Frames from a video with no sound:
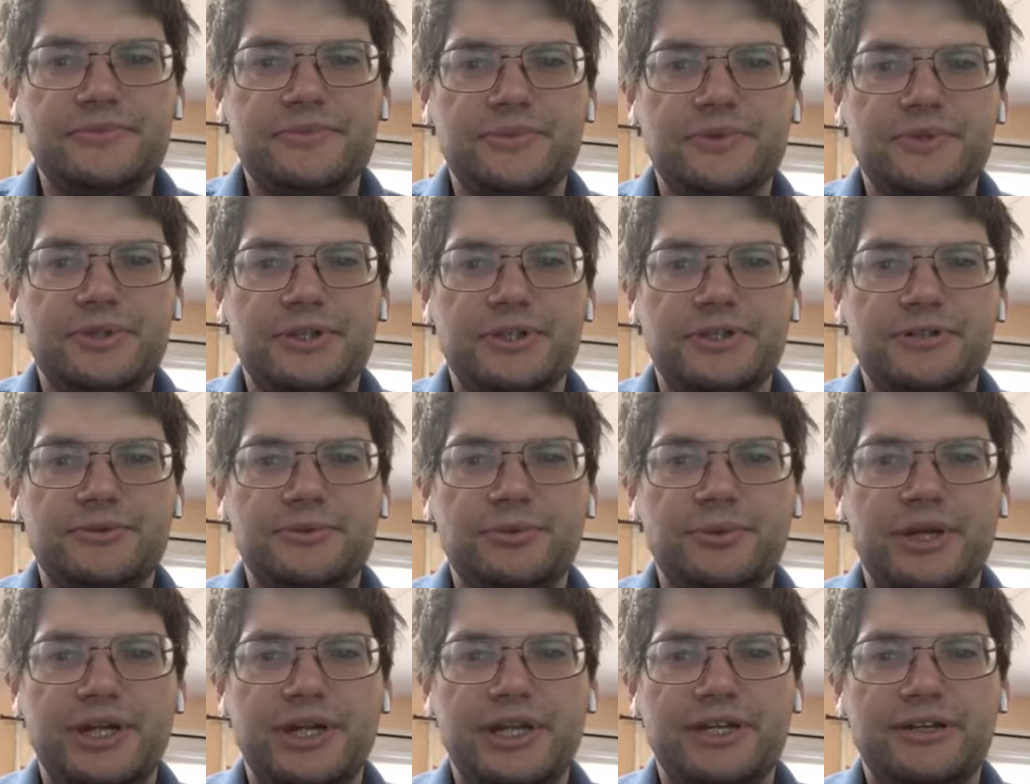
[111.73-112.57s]
just
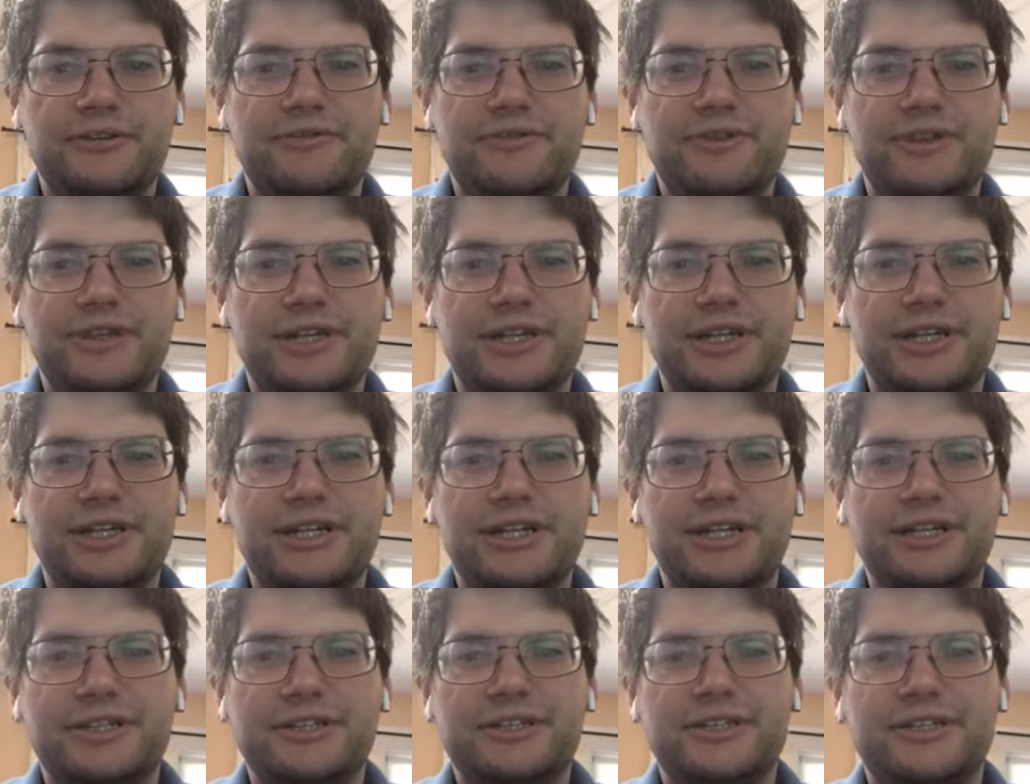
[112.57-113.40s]
waiting for the
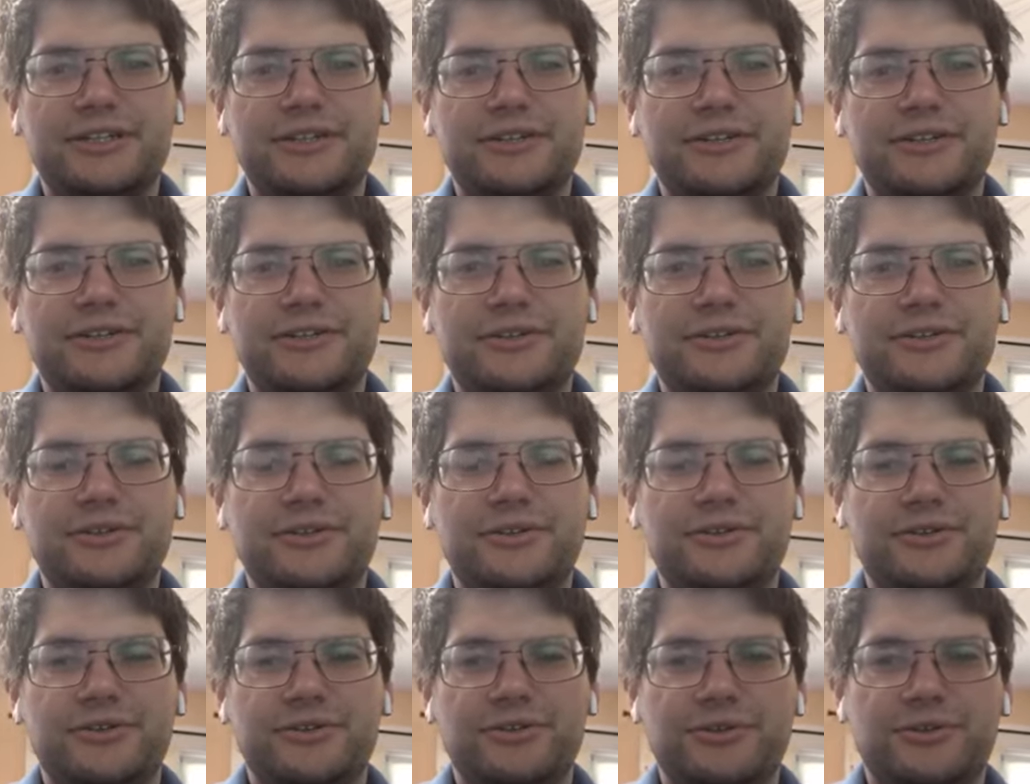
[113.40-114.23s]
connection
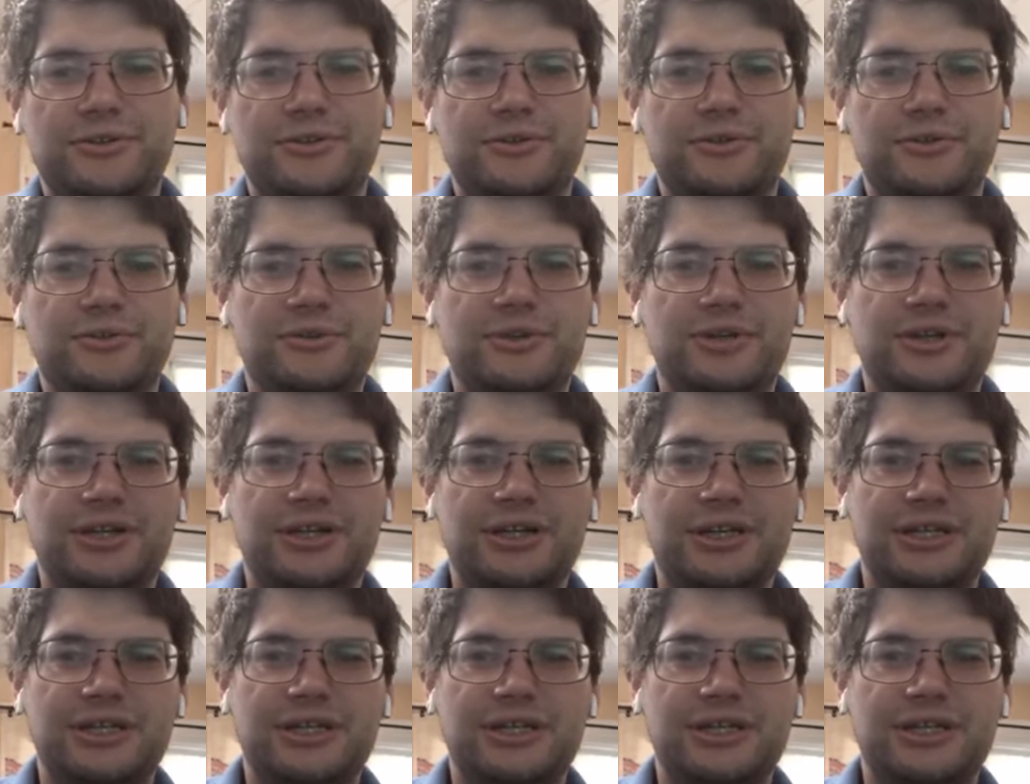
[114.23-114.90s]
to work.